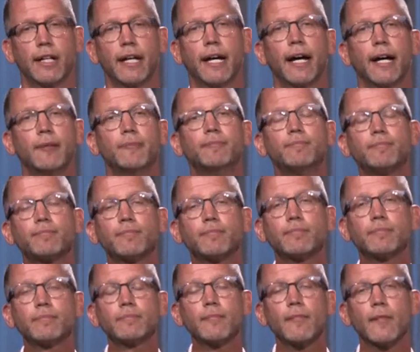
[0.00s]
hit.
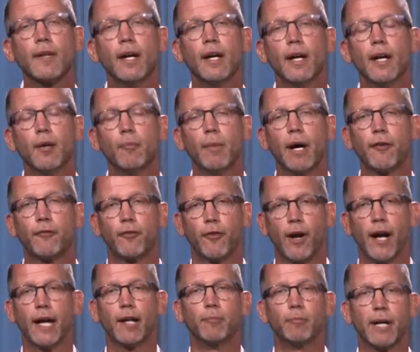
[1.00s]
My
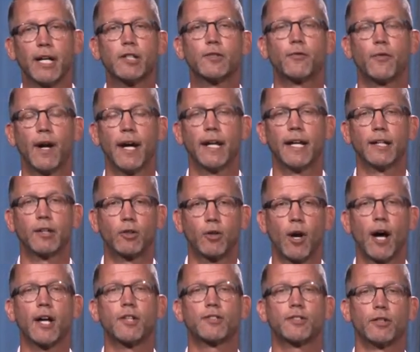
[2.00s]
friend, best friend, had
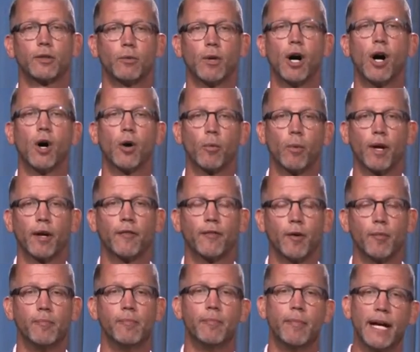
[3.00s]
crossed the road, one of
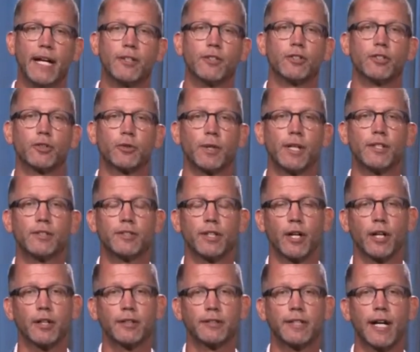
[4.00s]
the major streets
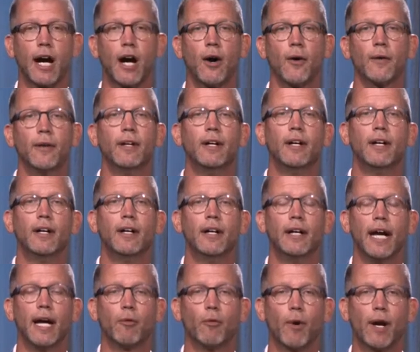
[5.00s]
here in town,
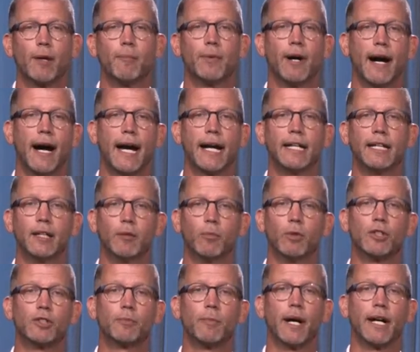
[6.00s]
and right behind him
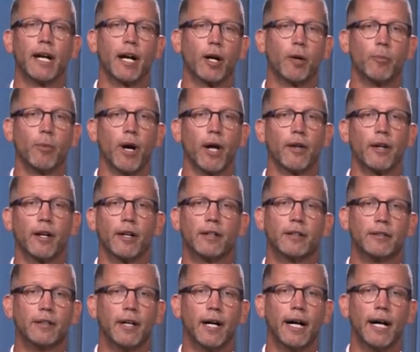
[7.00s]
was my younger brother,
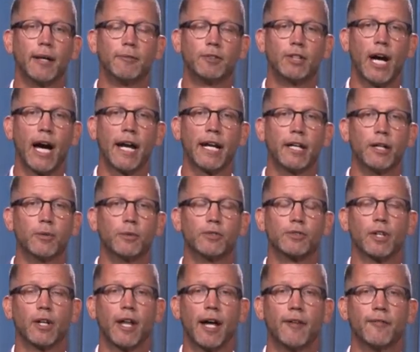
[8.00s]
Johnny, who
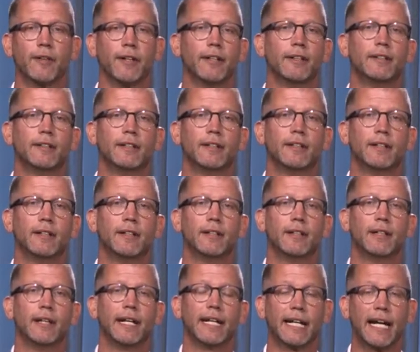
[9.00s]
was 11.
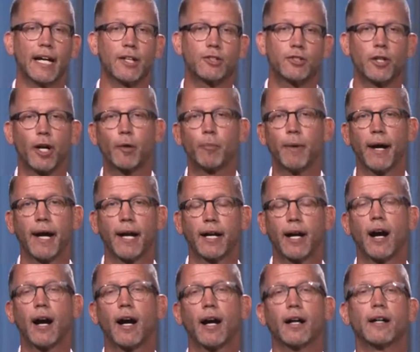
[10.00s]
And he got struck by a
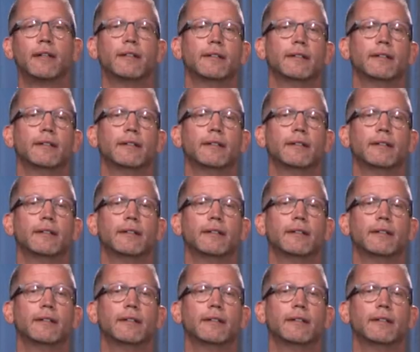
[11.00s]
car.